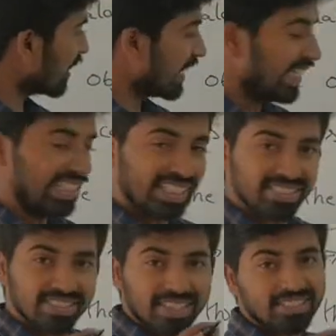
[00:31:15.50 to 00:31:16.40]

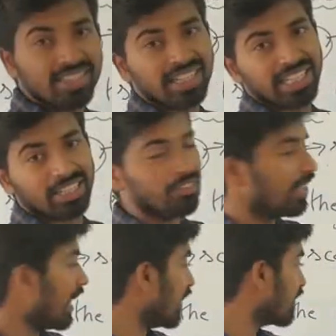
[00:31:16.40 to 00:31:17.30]
intersects the
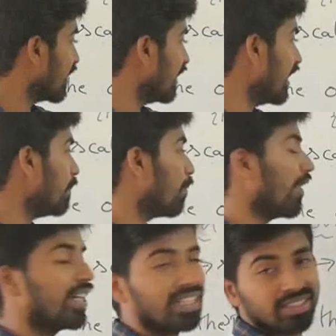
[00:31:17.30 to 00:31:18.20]
curve at single
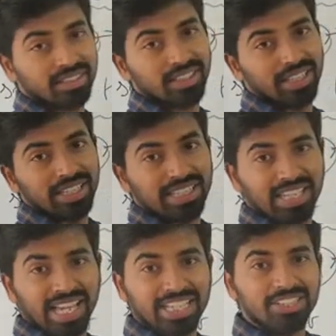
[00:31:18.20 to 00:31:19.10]
point. The
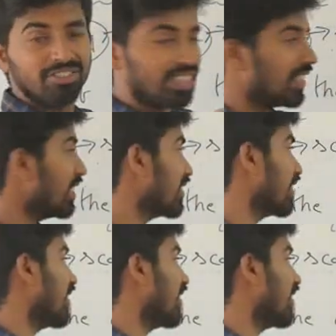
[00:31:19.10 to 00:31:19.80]
line which intersects the